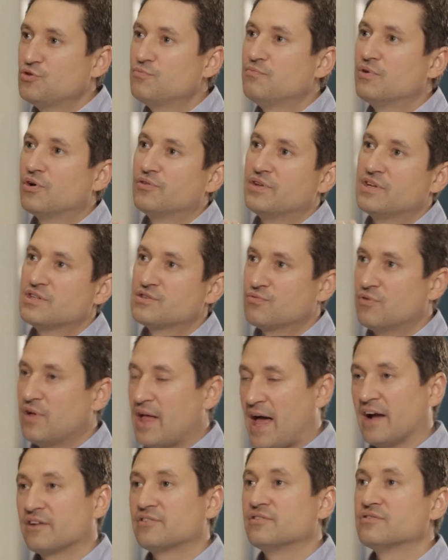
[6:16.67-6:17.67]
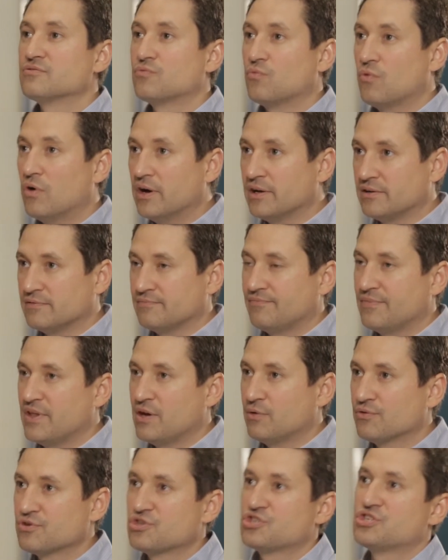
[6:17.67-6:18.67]
buildings will act as one. They
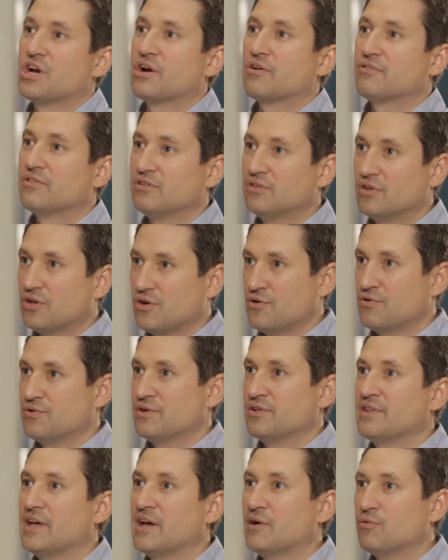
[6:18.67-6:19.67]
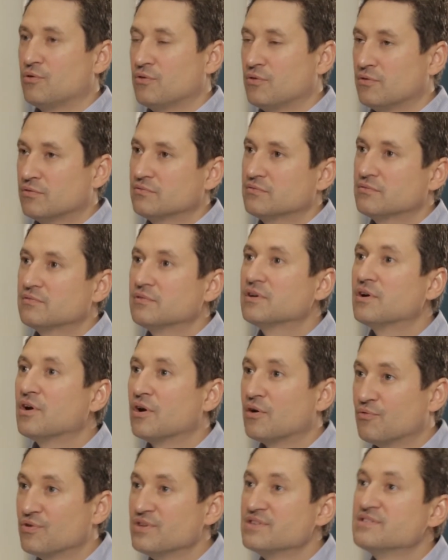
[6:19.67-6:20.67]
will share the load and they will
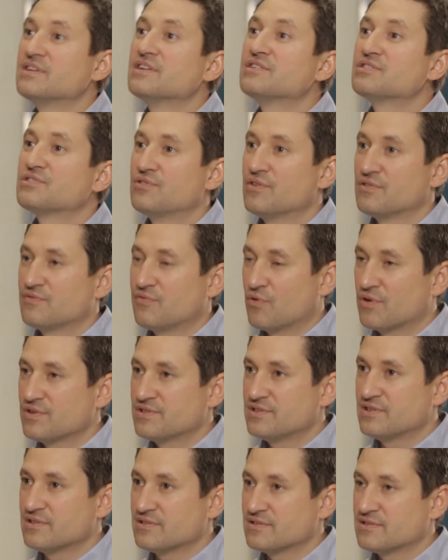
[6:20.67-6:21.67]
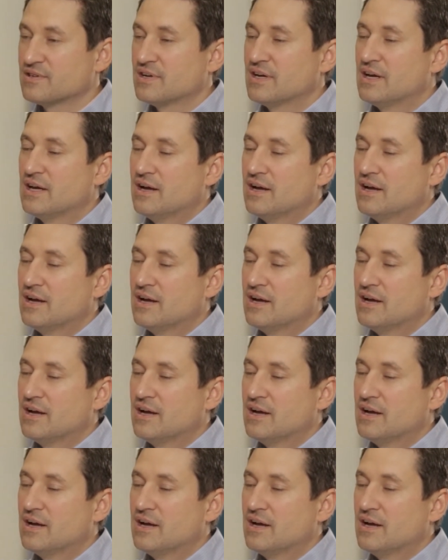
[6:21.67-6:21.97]
resist the forces.